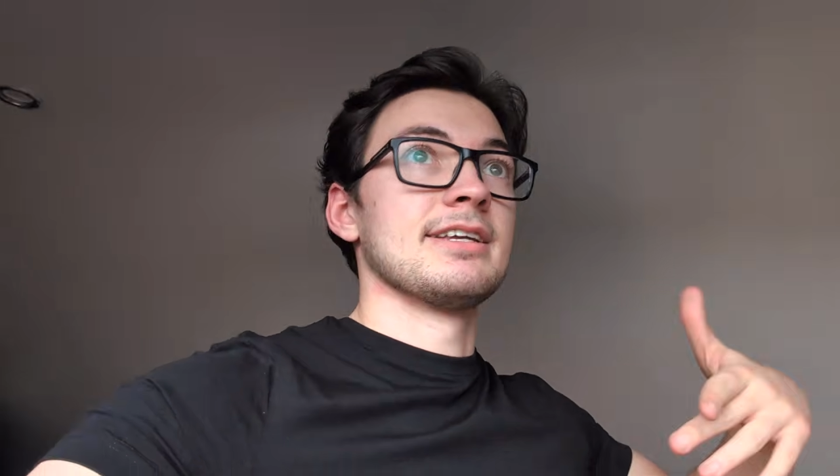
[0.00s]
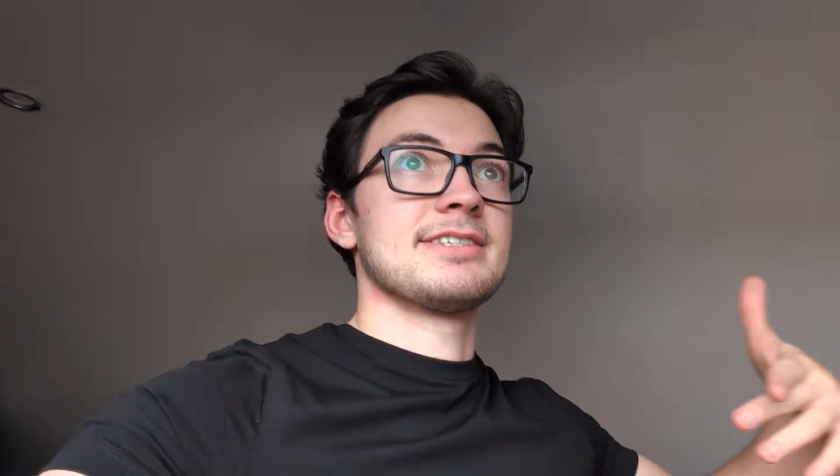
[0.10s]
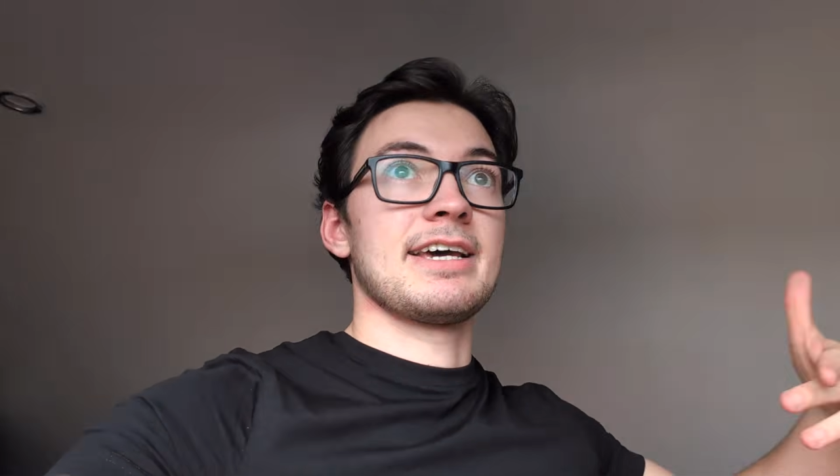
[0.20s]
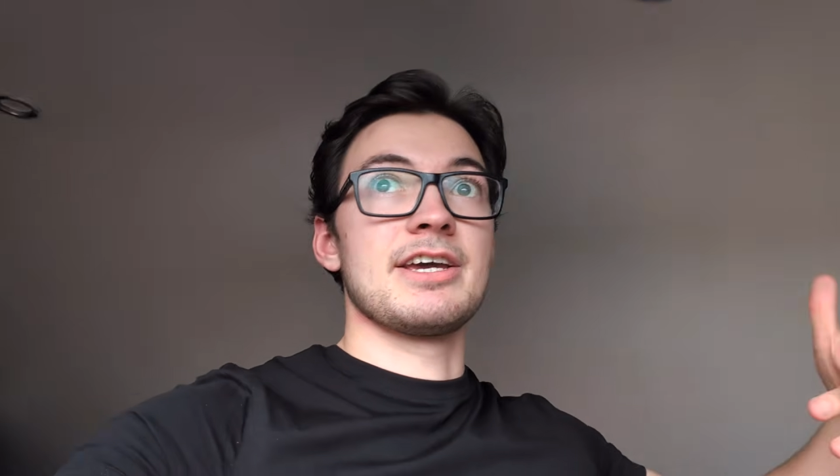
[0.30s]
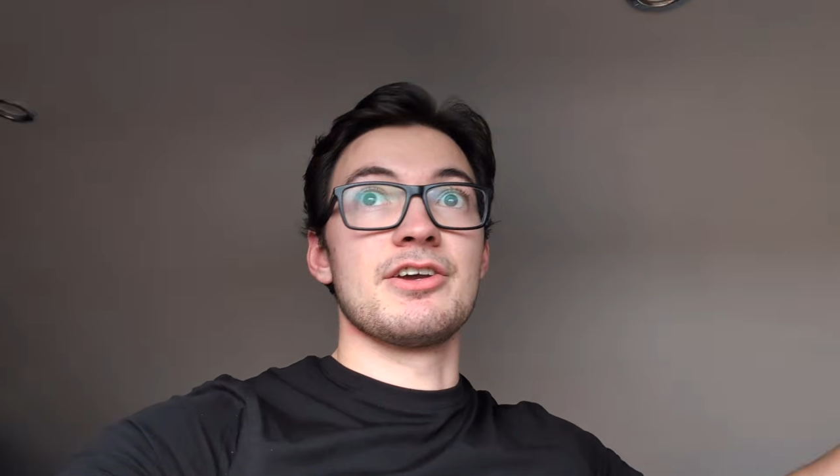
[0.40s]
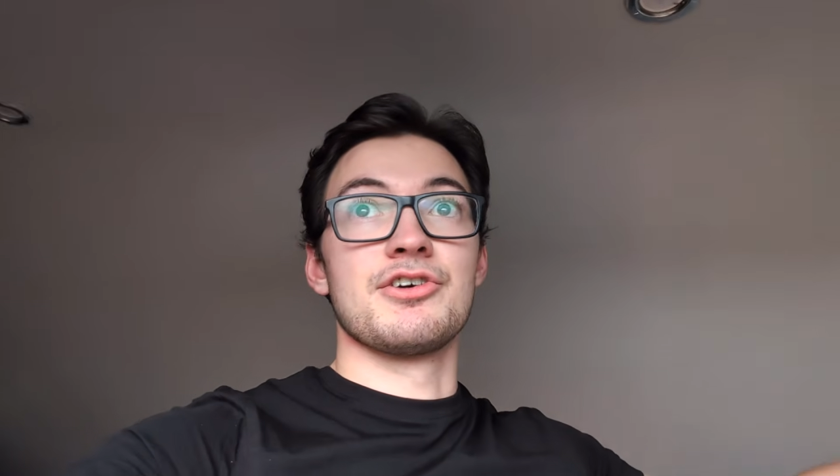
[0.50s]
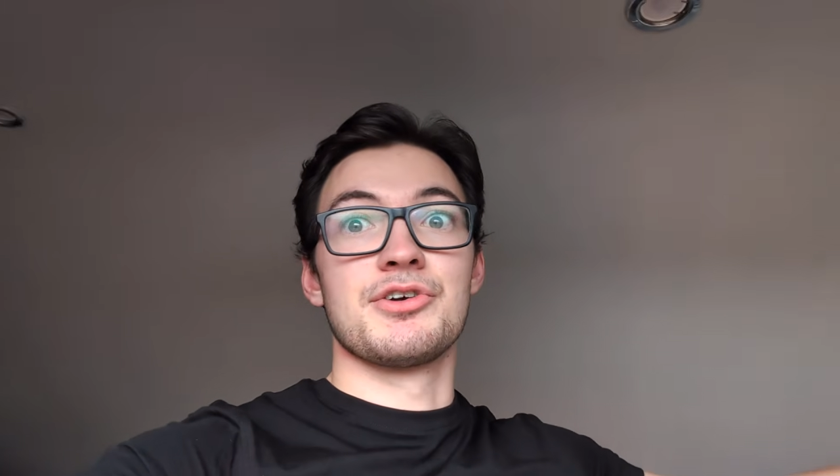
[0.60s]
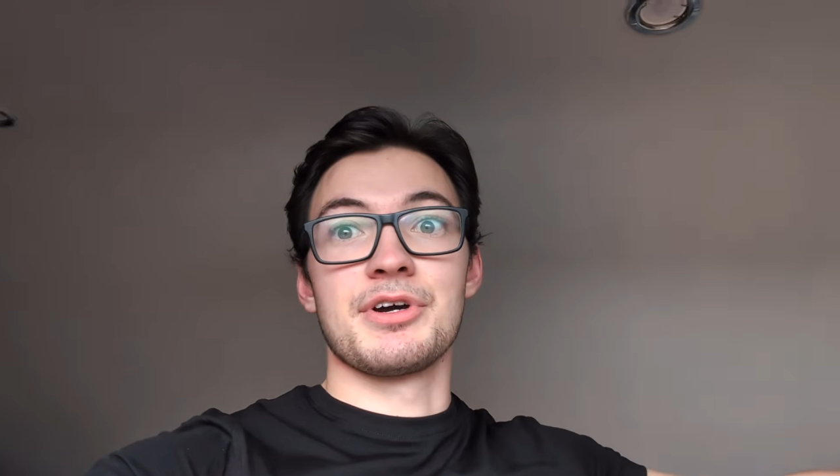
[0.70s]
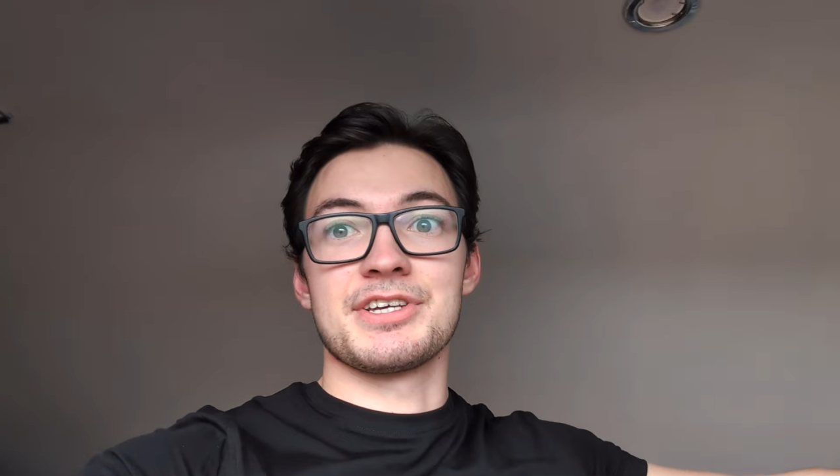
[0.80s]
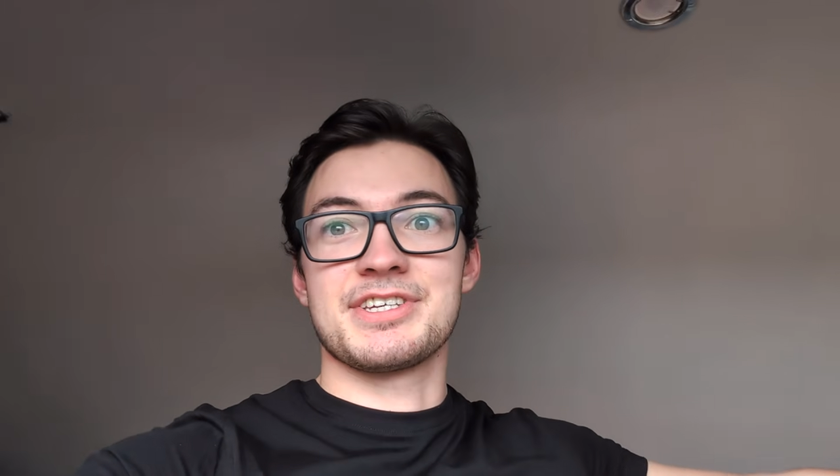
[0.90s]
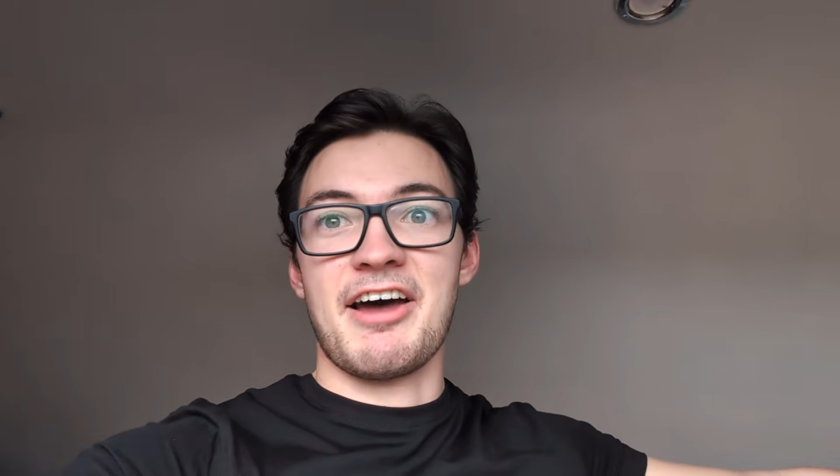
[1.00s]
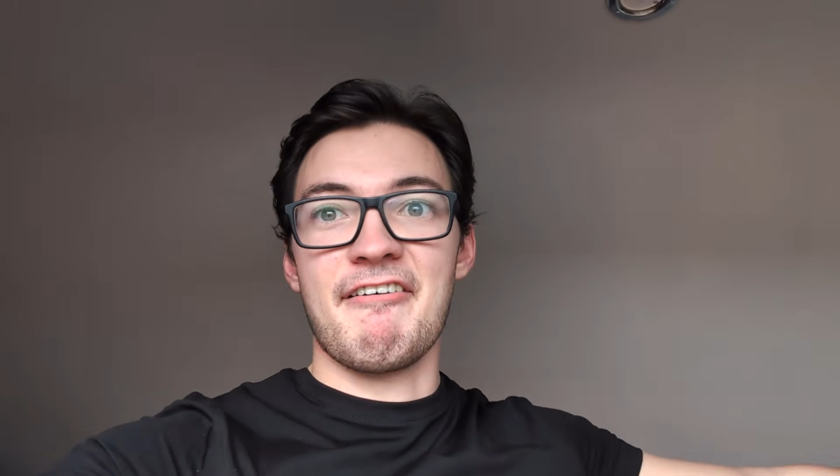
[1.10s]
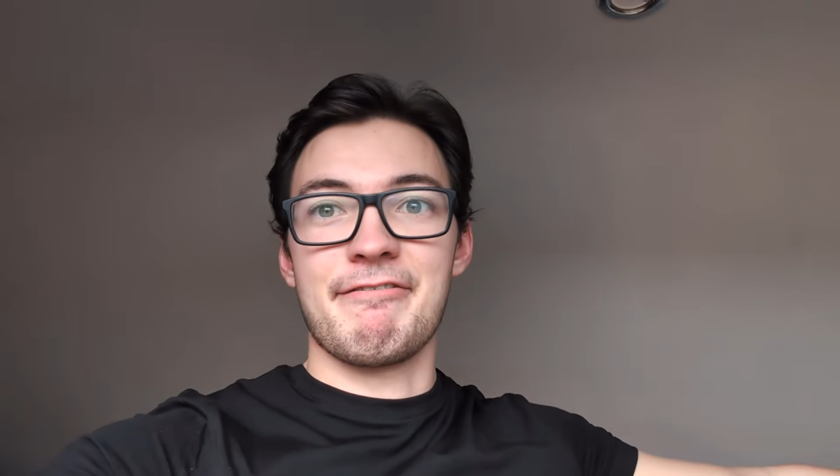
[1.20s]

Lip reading: Let's say you're doing a set of